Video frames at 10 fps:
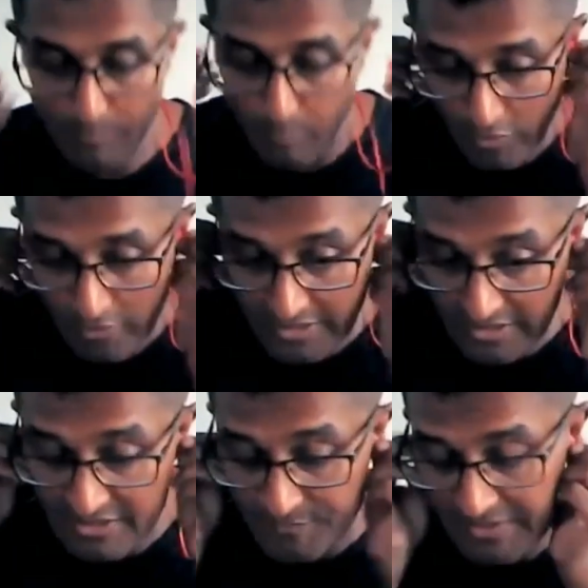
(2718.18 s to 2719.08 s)
It's important
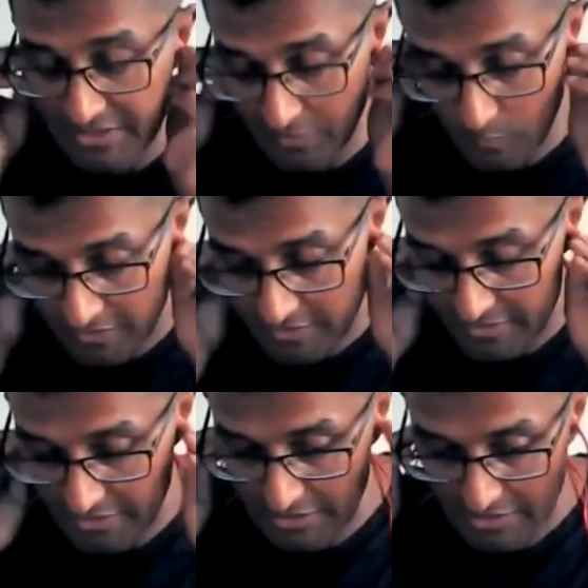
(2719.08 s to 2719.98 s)
that, especially
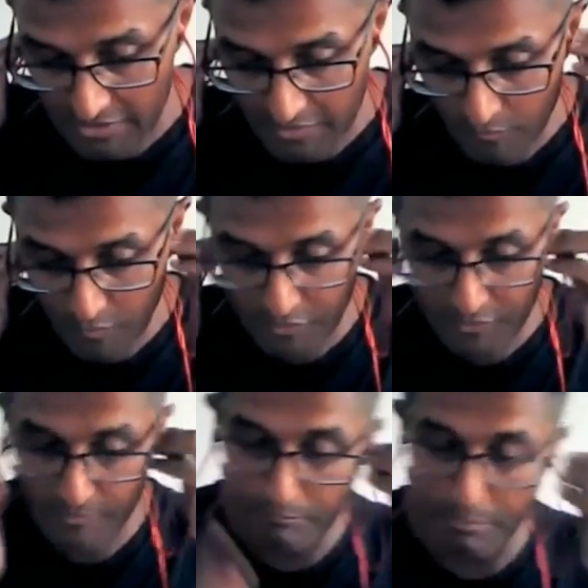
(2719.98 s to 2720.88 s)
with
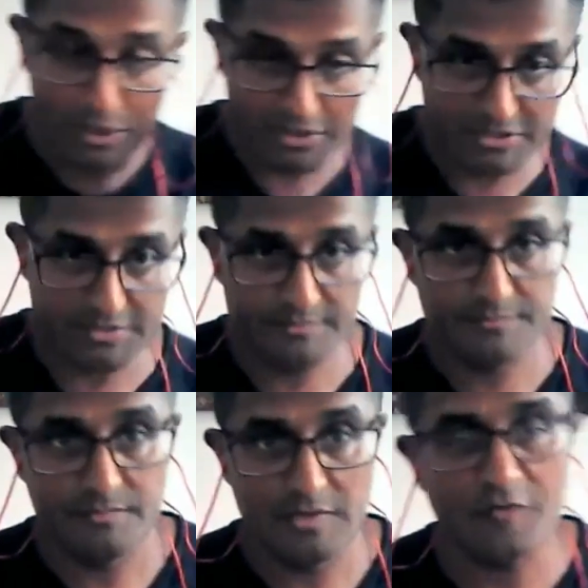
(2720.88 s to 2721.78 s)
birds,
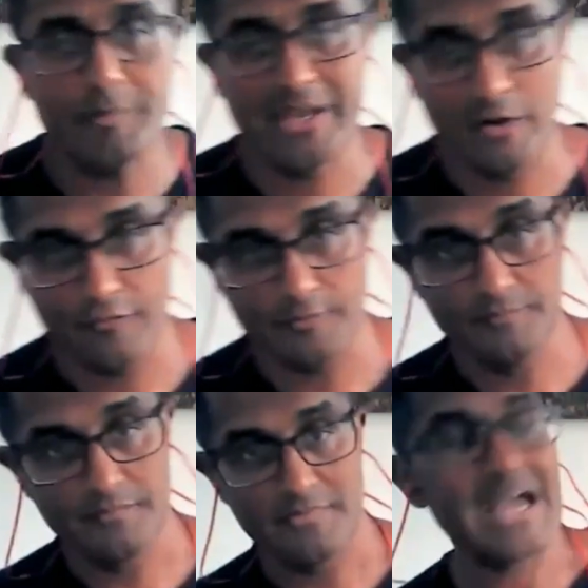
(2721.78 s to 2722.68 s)
you have to be careful.